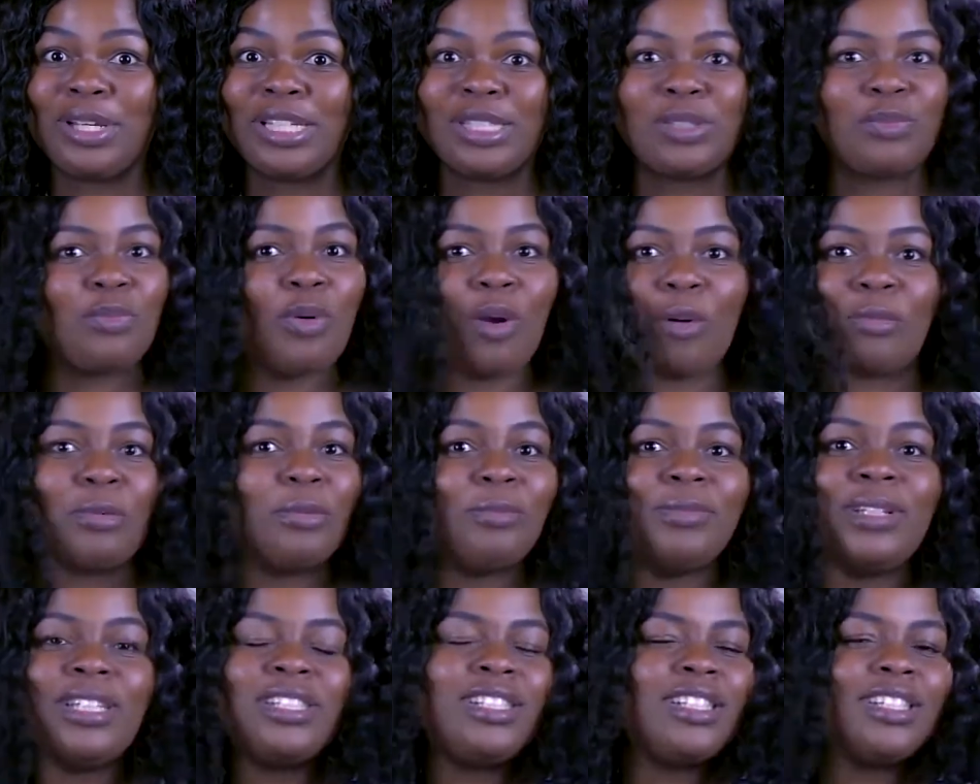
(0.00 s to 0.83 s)
is
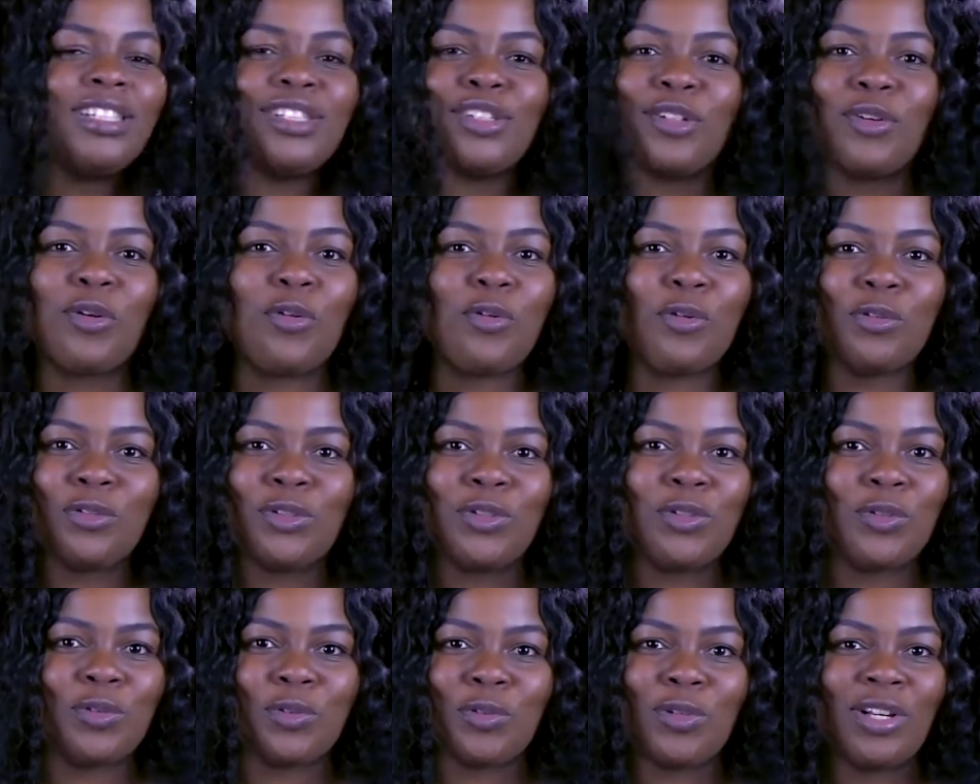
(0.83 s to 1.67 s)
probably just a
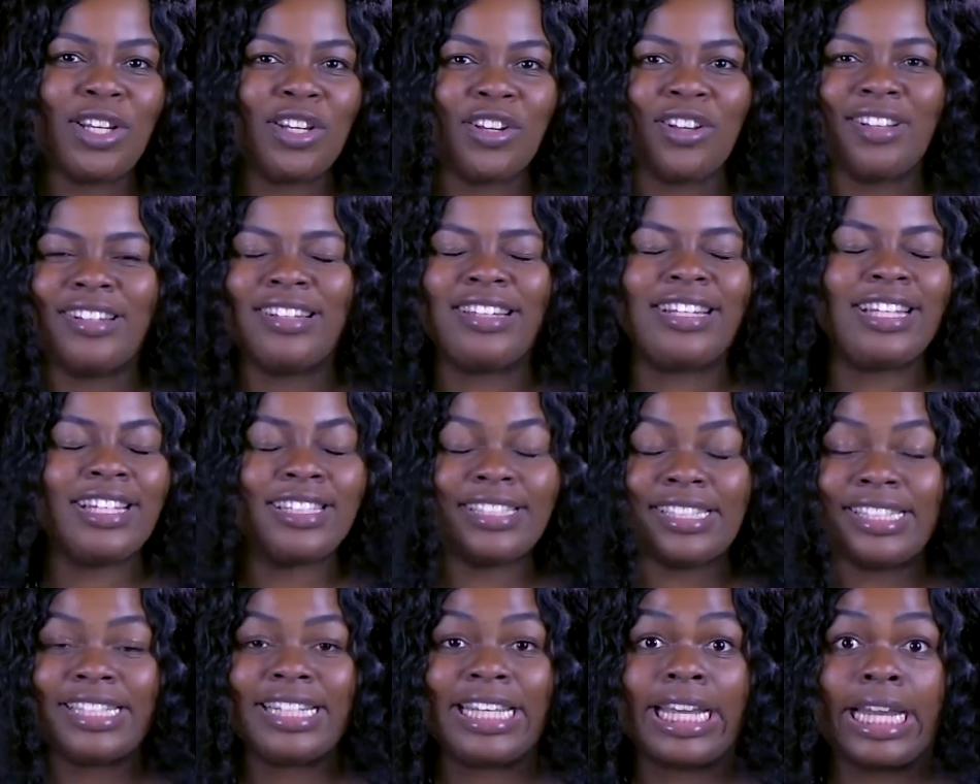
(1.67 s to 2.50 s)
cold sore and not
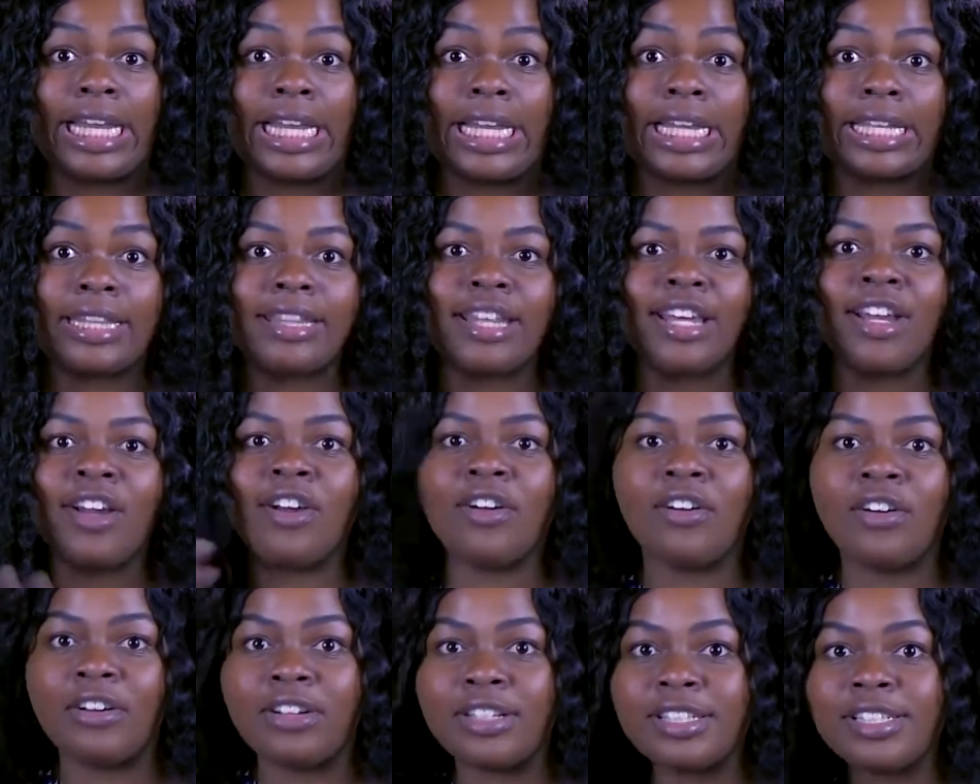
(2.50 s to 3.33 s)
an STI,
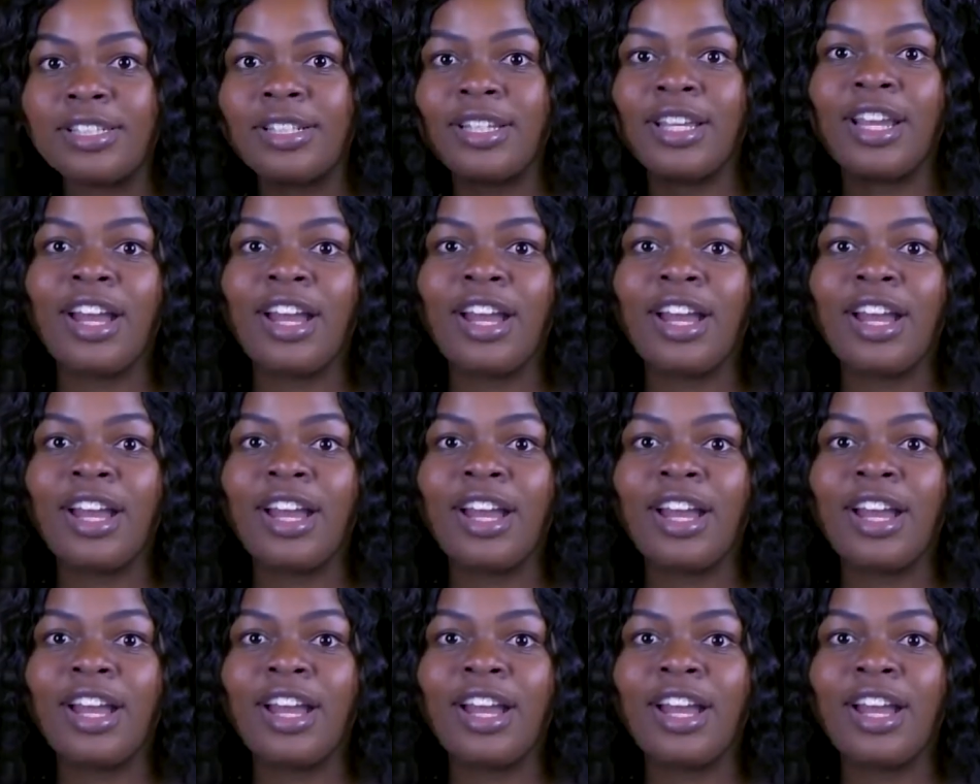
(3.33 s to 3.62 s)
thank God.